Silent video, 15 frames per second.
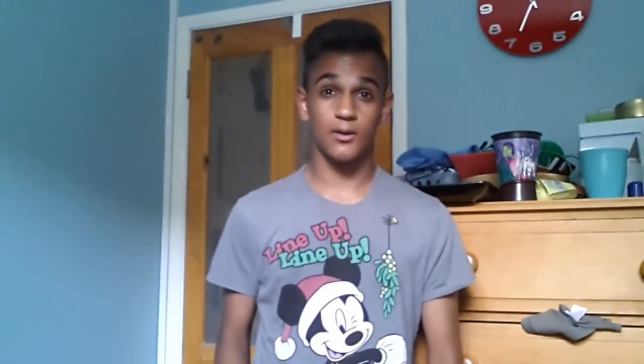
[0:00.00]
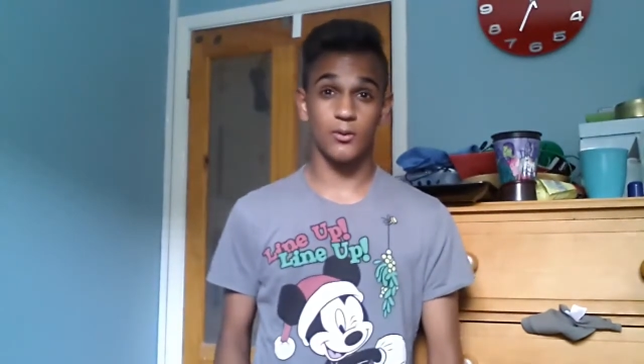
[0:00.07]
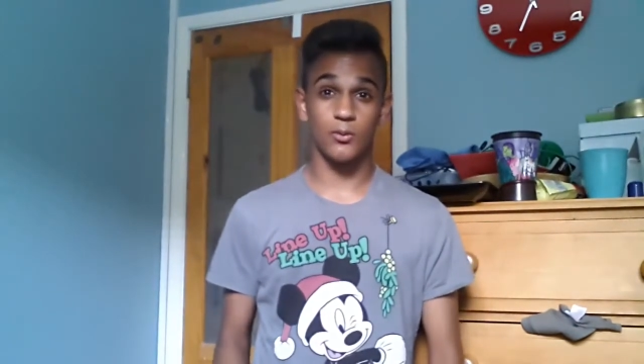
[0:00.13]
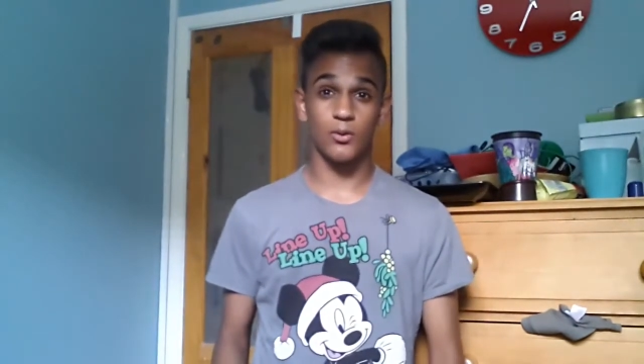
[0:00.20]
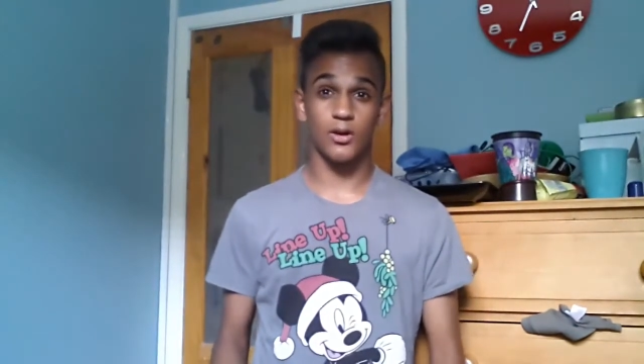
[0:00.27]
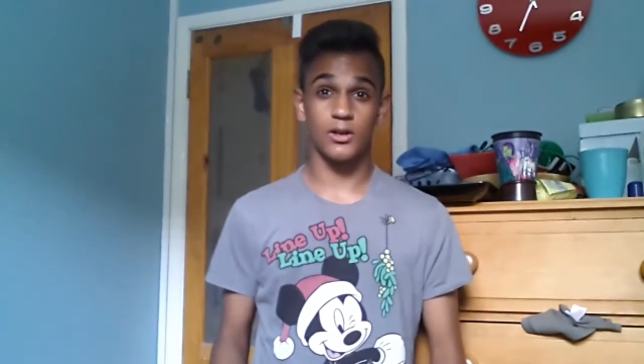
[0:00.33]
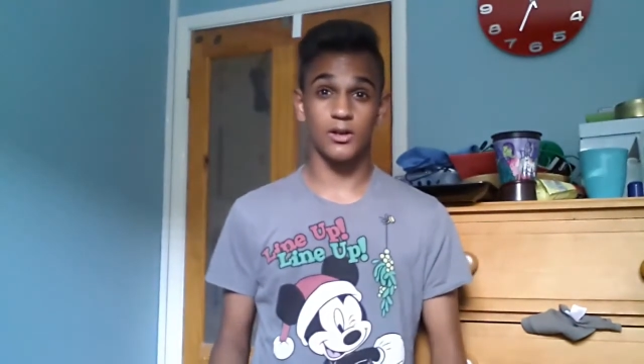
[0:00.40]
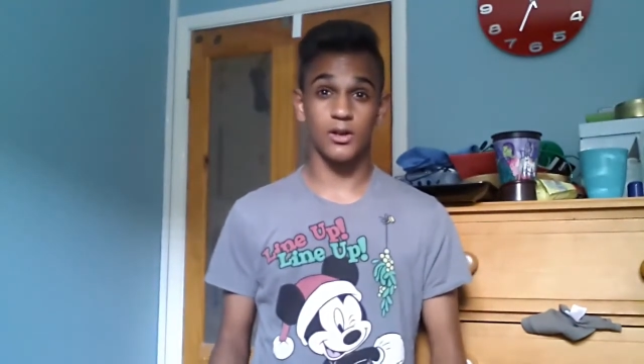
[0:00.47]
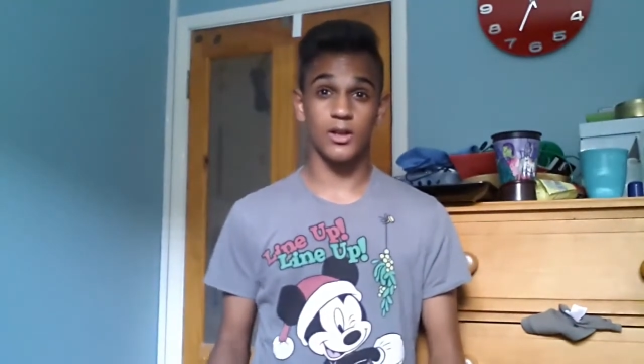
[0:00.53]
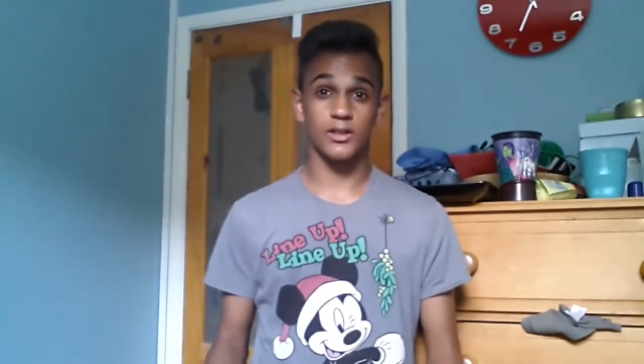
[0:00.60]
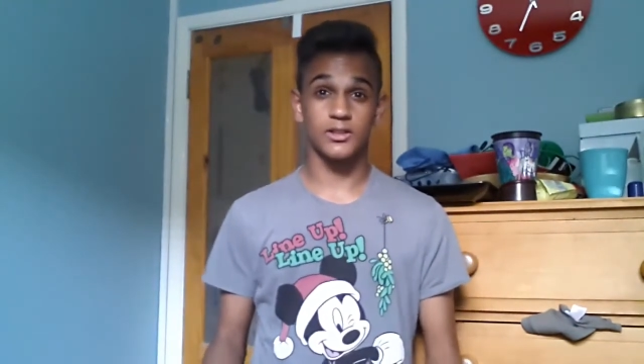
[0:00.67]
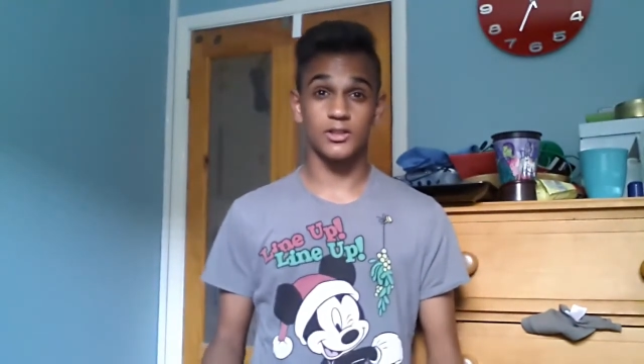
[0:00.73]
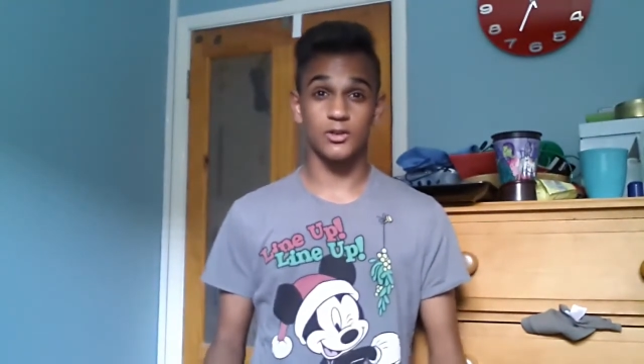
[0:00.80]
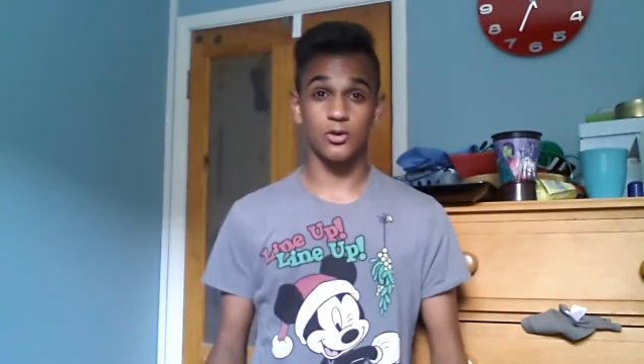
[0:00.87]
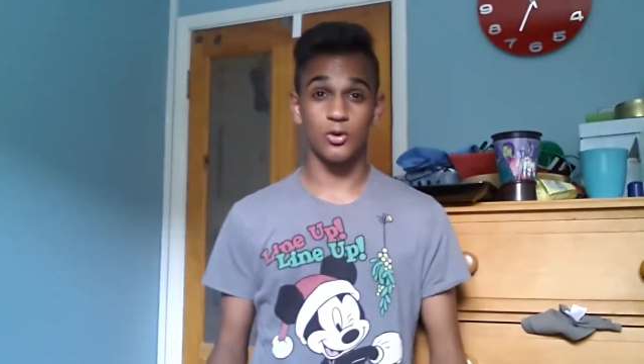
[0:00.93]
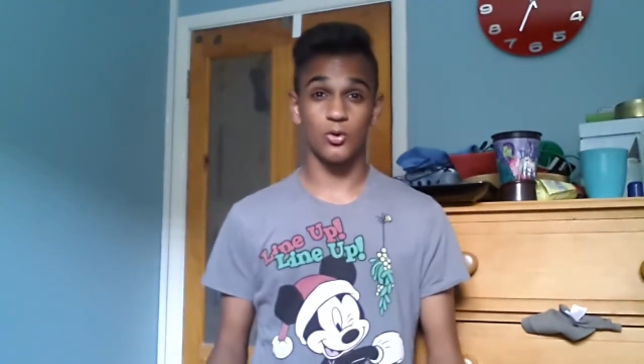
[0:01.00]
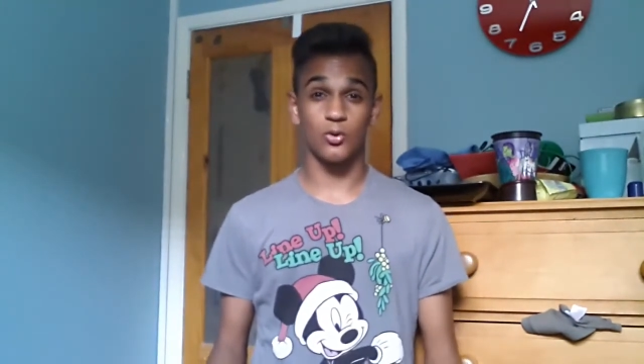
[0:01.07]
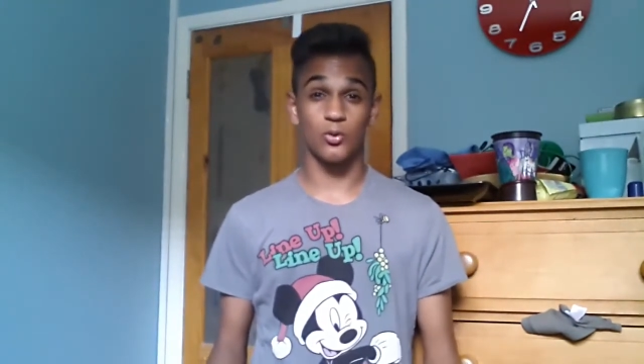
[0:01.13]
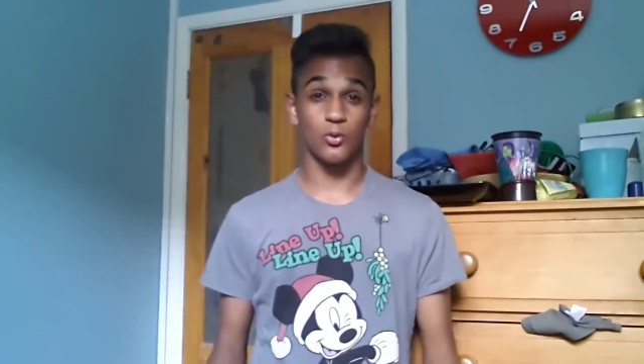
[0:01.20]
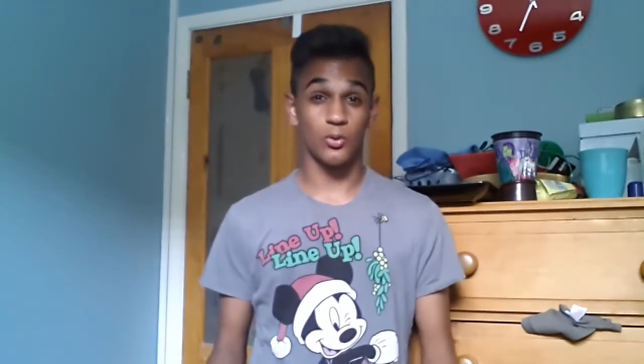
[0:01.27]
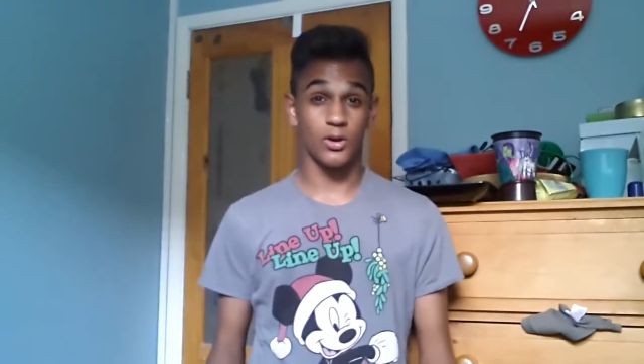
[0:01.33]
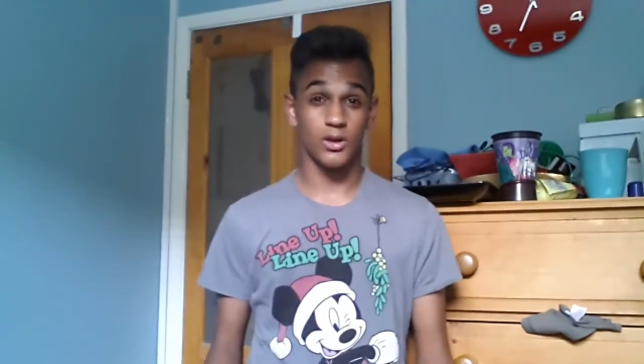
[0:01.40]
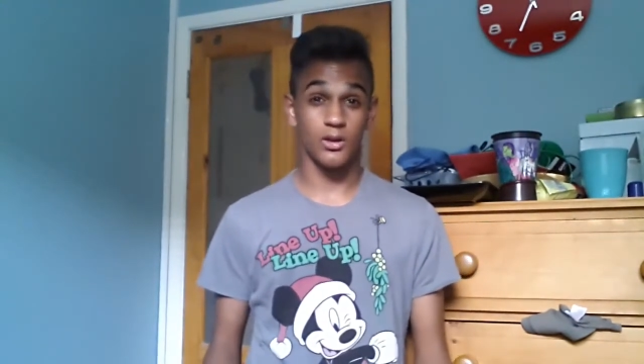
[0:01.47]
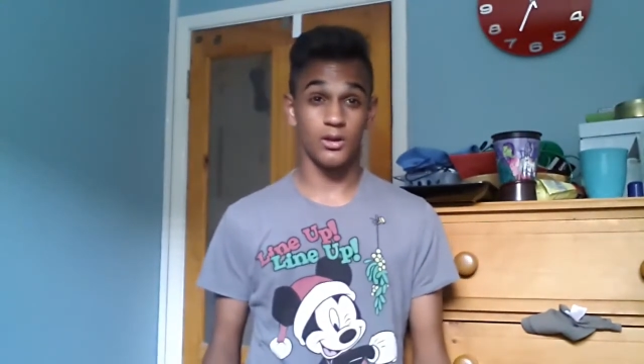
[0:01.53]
what I'd like to call